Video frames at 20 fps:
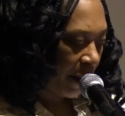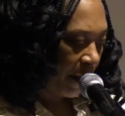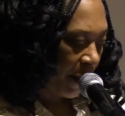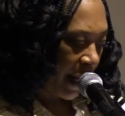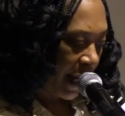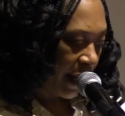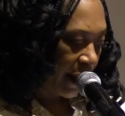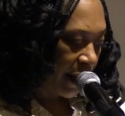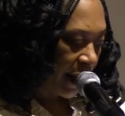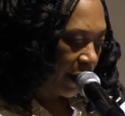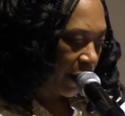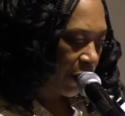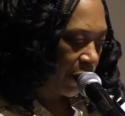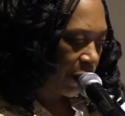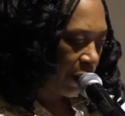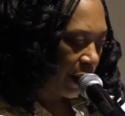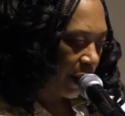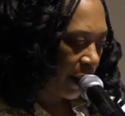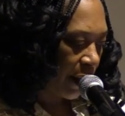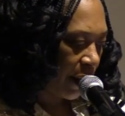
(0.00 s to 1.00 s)
Pay
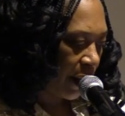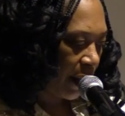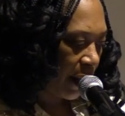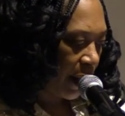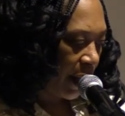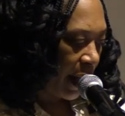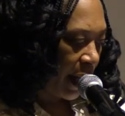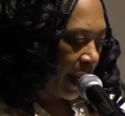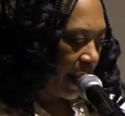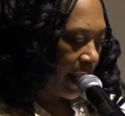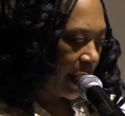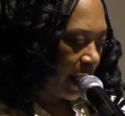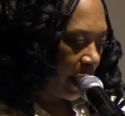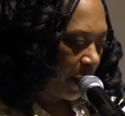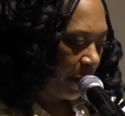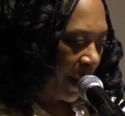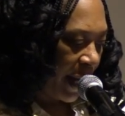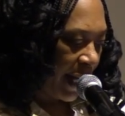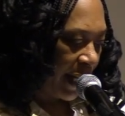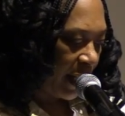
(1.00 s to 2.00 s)
attention
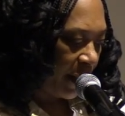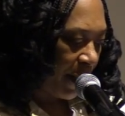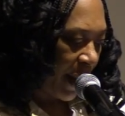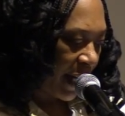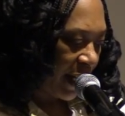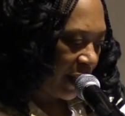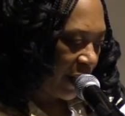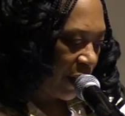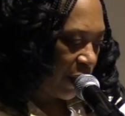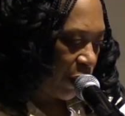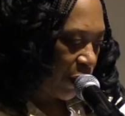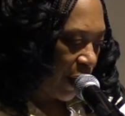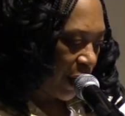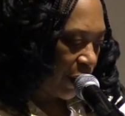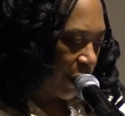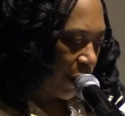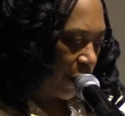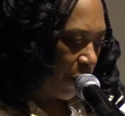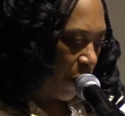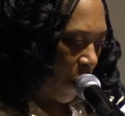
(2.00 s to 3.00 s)
space minus the
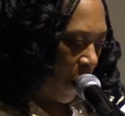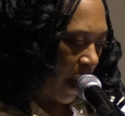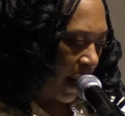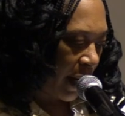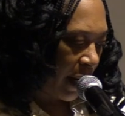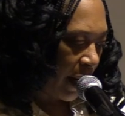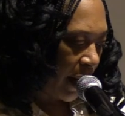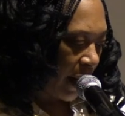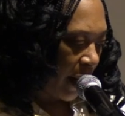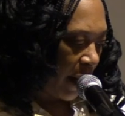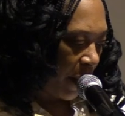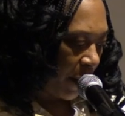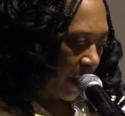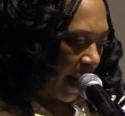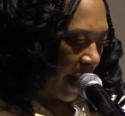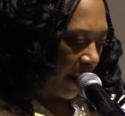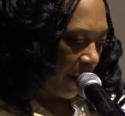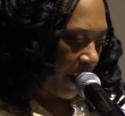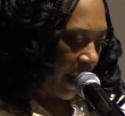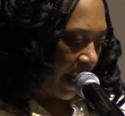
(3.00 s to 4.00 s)
structure of one
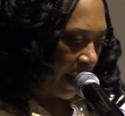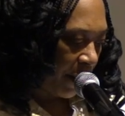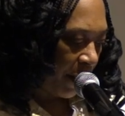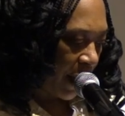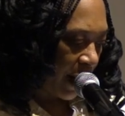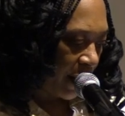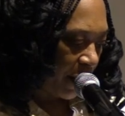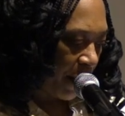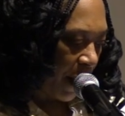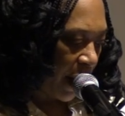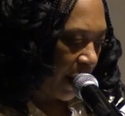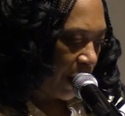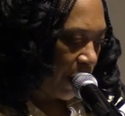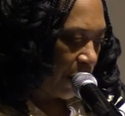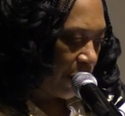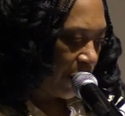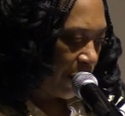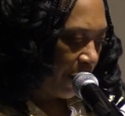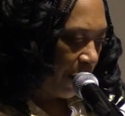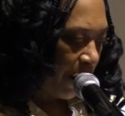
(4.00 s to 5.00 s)
black man plus
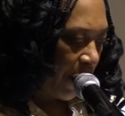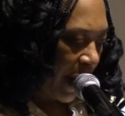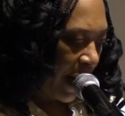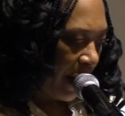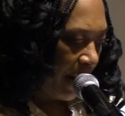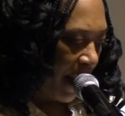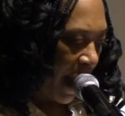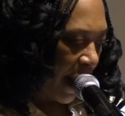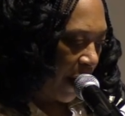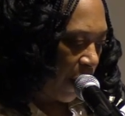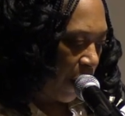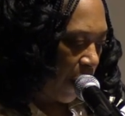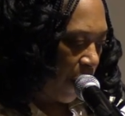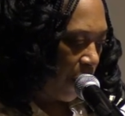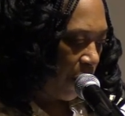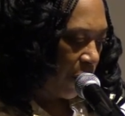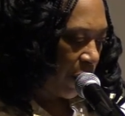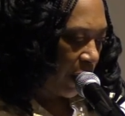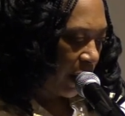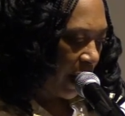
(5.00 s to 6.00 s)
molecules of brain matter
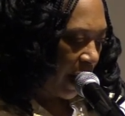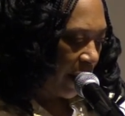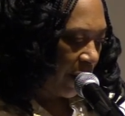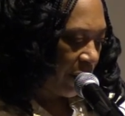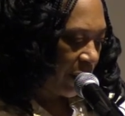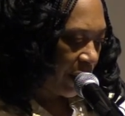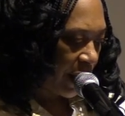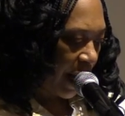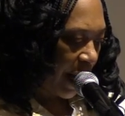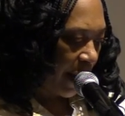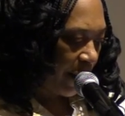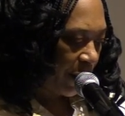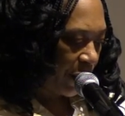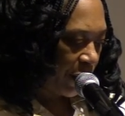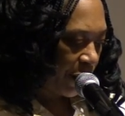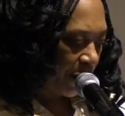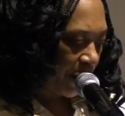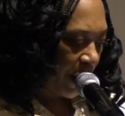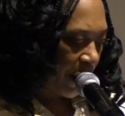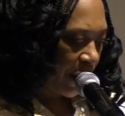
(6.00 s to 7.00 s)
over love times
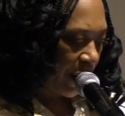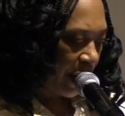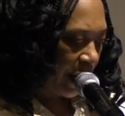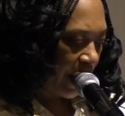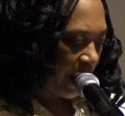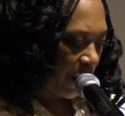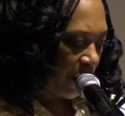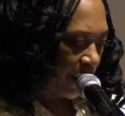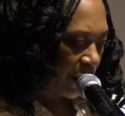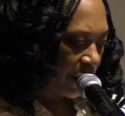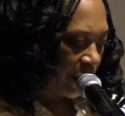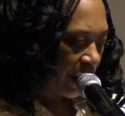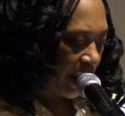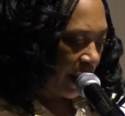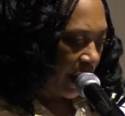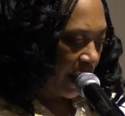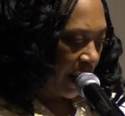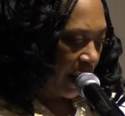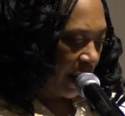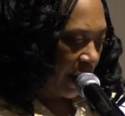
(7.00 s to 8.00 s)
spirit equals
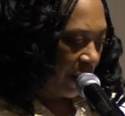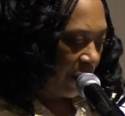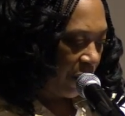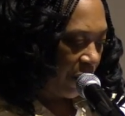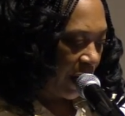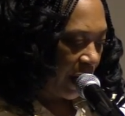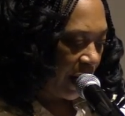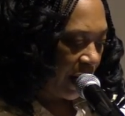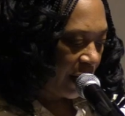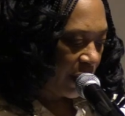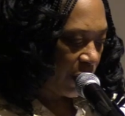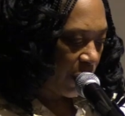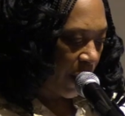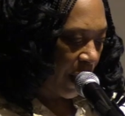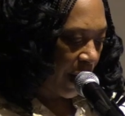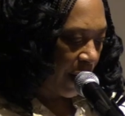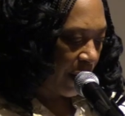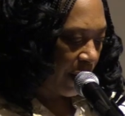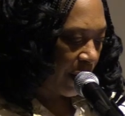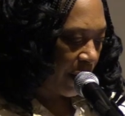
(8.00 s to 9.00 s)
infinity
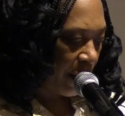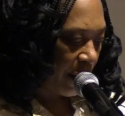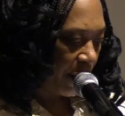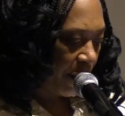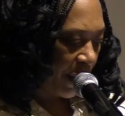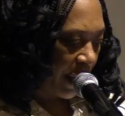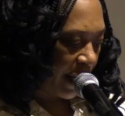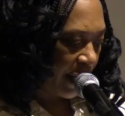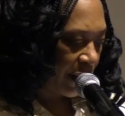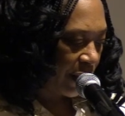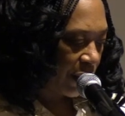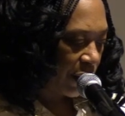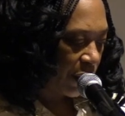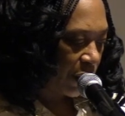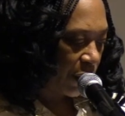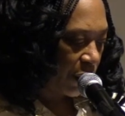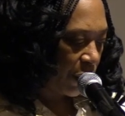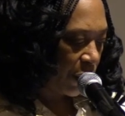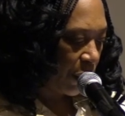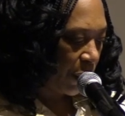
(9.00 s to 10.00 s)
squared base
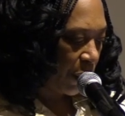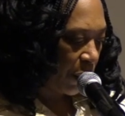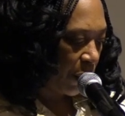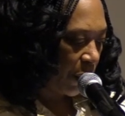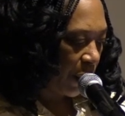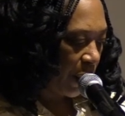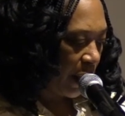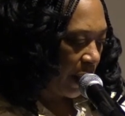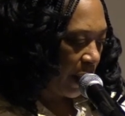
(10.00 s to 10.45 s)
2